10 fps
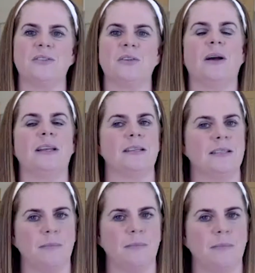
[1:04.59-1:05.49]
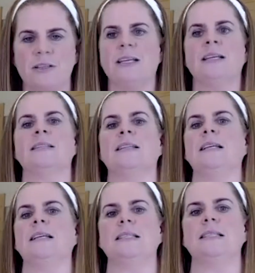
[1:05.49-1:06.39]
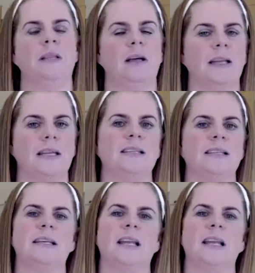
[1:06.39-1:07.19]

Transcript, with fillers: so I did some modern dance and I did some Pilates,